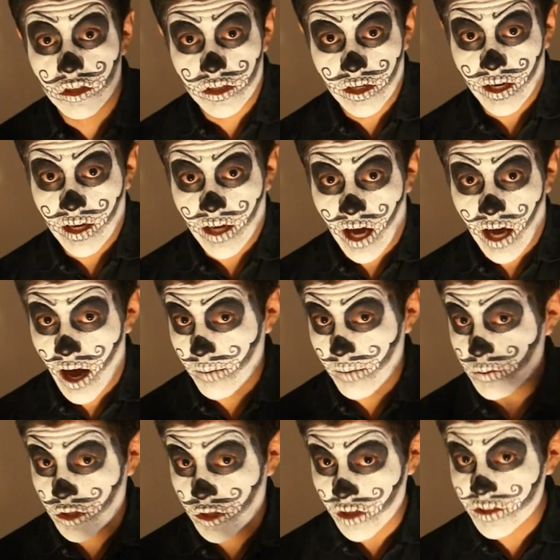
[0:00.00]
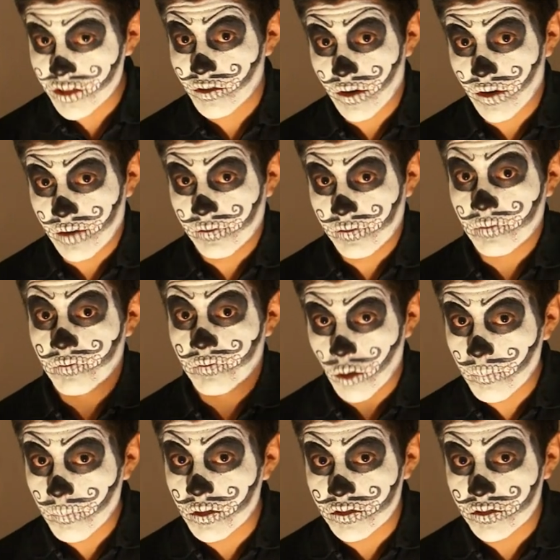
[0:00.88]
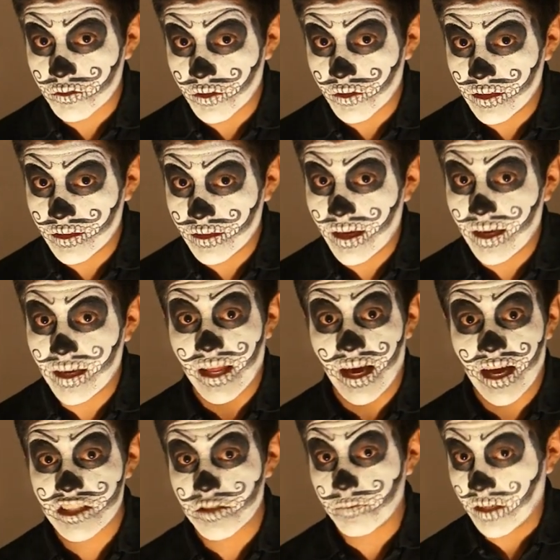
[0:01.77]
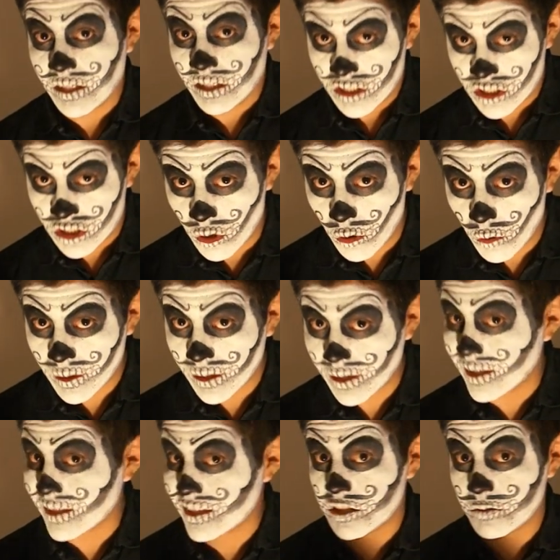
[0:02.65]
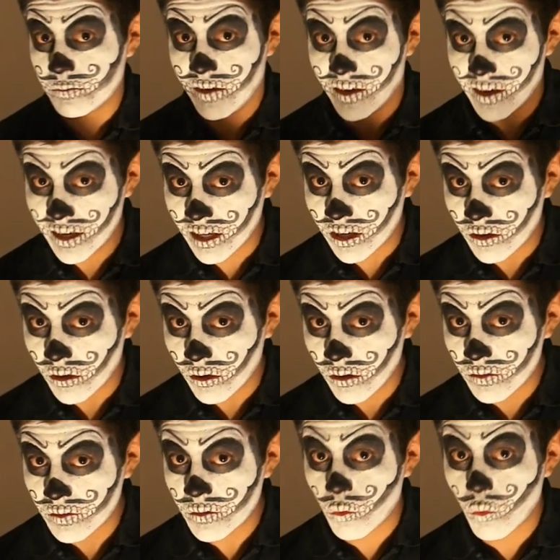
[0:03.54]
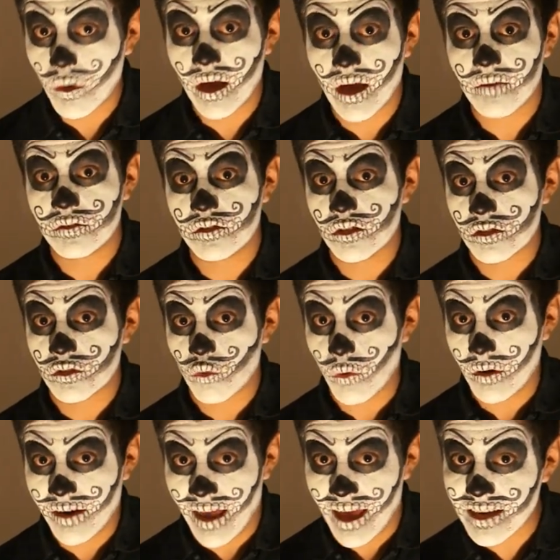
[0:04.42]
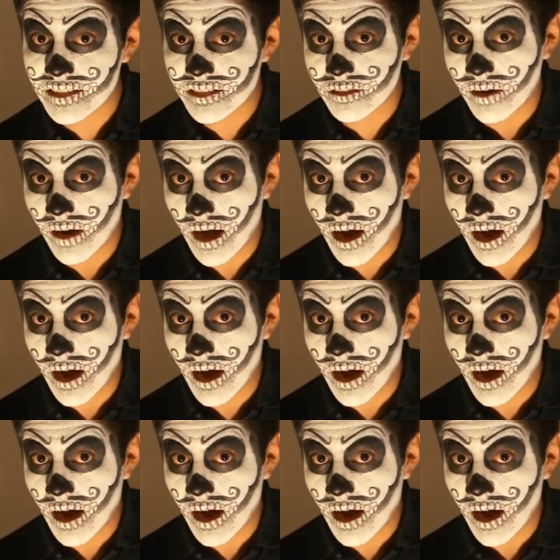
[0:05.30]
Good day, I'm just arriving from the street. It has been snowing, it's very cold, we have just 1 extra